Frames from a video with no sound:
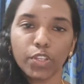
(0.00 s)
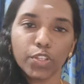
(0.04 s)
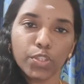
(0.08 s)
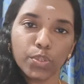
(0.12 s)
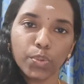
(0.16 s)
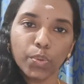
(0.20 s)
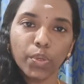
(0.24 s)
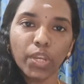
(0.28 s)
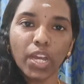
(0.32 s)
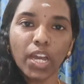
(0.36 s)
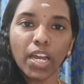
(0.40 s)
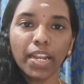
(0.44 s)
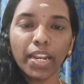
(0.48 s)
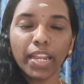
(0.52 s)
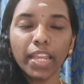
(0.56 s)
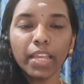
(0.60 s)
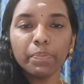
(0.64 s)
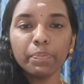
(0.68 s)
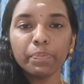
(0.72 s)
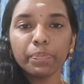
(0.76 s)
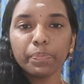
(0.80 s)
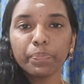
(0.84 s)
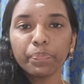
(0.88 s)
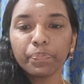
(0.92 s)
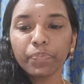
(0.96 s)
So you are
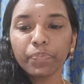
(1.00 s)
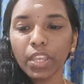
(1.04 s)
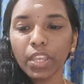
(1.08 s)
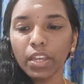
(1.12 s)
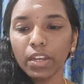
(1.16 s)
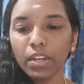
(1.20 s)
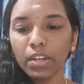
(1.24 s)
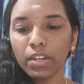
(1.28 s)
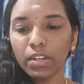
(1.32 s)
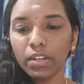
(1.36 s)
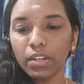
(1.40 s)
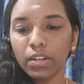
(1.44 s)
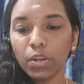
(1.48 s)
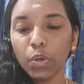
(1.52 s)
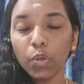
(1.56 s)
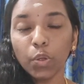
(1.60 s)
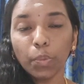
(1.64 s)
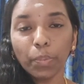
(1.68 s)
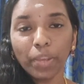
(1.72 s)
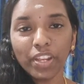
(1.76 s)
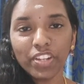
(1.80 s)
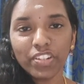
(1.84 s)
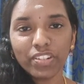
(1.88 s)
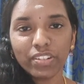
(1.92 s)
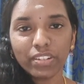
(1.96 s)
a
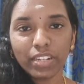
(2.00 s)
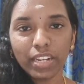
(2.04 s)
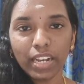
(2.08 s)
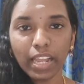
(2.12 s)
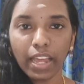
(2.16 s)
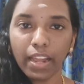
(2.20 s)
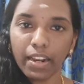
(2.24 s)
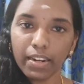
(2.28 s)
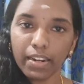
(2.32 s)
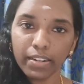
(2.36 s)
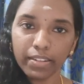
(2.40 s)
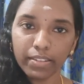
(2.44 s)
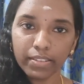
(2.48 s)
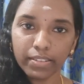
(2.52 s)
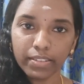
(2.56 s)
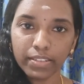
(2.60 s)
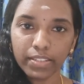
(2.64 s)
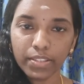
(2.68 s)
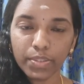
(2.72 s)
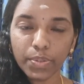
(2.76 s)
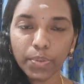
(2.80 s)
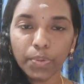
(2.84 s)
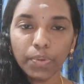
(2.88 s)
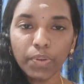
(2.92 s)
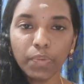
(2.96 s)
occupational health
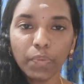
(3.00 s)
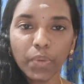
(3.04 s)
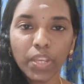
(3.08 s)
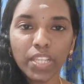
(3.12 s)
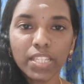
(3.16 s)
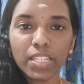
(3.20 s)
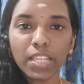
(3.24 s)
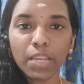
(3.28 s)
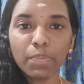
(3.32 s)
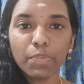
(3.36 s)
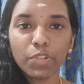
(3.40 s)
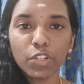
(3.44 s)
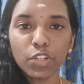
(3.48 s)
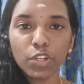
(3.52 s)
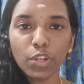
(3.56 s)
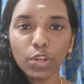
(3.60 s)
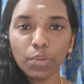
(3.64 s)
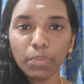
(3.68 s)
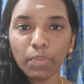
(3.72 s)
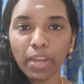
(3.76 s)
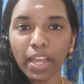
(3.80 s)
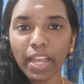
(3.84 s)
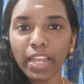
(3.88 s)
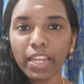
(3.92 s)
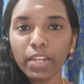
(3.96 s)
nurse. So always keep it in
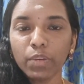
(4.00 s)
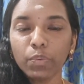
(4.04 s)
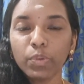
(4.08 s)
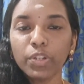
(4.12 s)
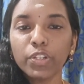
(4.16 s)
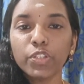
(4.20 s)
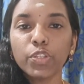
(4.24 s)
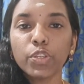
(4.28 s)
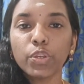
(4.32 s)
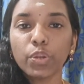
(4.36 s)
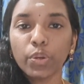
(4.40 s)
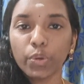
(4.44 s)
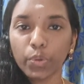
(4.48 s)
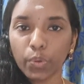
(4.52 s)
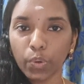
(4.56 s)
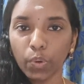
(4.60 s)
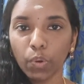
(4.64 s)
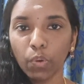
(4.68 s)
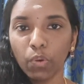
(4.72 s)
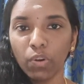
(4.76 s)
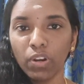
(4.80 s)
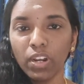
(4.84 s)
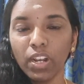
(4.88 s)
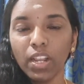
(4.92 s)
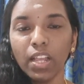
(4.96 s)
your mind what's your
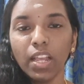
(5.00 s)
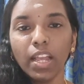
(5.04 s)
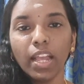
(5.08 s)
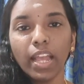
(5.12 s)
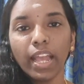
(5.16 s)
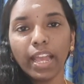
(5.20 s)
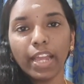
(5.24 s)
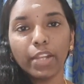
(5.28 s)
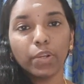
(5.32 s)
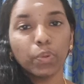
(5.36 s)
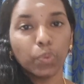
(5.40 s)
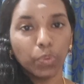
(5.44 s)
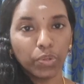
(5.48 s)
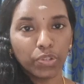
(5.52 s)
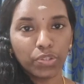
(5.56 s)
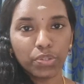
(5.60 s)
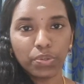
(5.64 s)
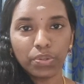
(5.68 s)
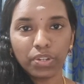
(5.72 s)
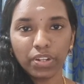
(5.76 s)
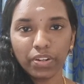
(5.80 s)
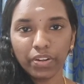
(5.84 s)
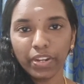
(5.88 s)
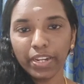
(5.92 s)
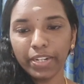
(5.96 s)
role and who
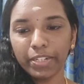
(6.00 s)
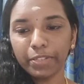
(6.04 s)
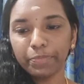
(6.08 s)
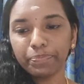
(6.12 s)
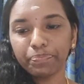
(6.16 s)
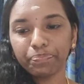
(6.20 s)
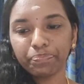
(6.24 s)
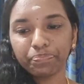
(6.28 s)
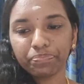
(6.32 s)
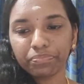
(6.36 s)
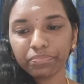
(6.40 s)
is your reader.